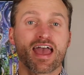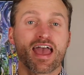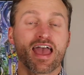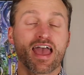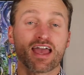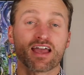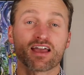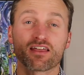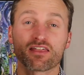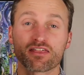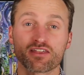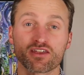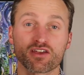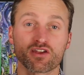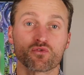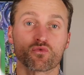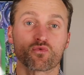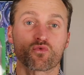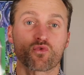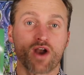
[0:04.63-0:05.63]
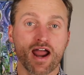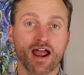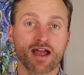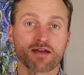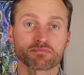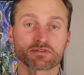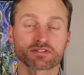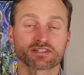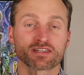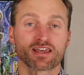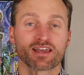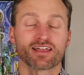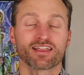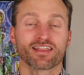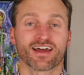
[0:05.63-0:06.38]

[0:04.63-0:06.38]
Egg Thin Wraps.